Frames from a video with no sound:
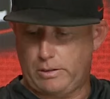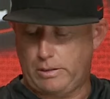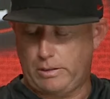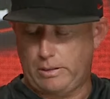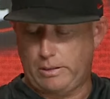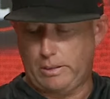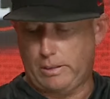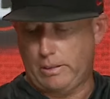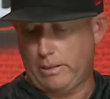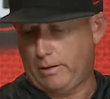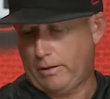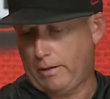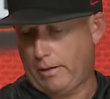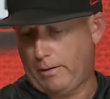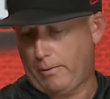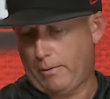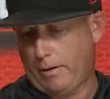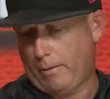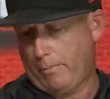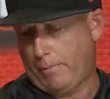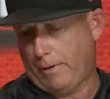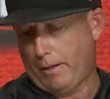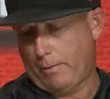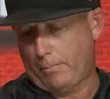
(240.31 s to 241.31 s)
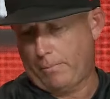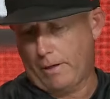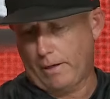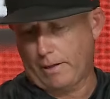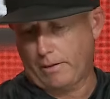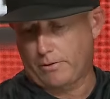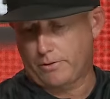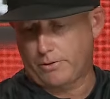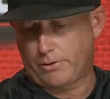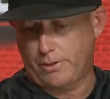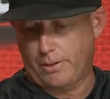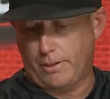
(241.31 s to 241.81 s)
I'm not
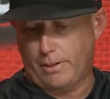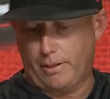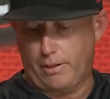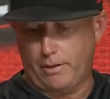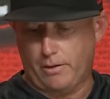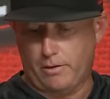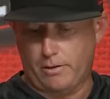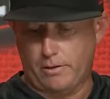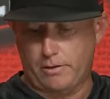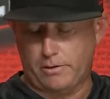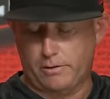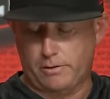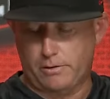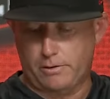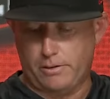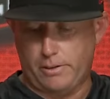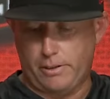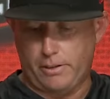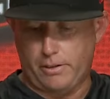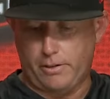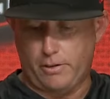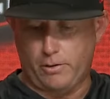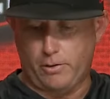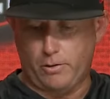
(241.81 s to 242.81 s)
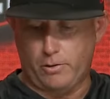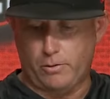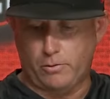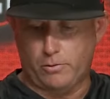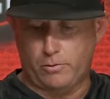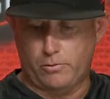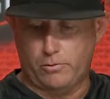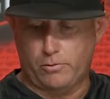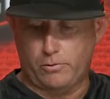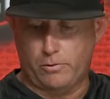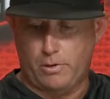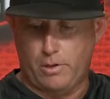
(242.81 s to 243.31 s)
going to sit here and, you know,
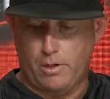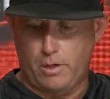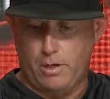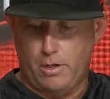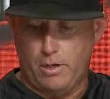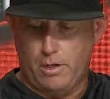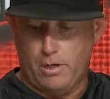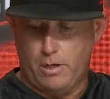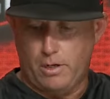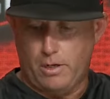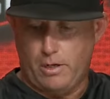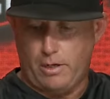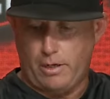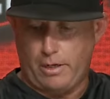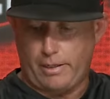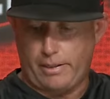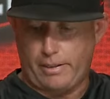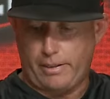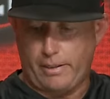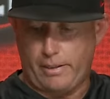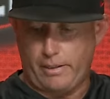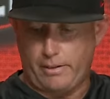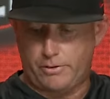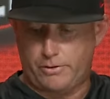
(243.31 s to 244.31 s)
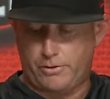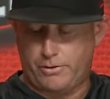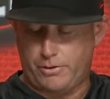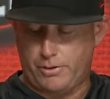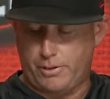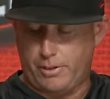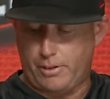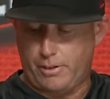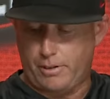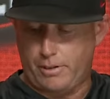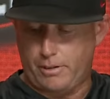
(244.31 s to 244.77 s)
I guess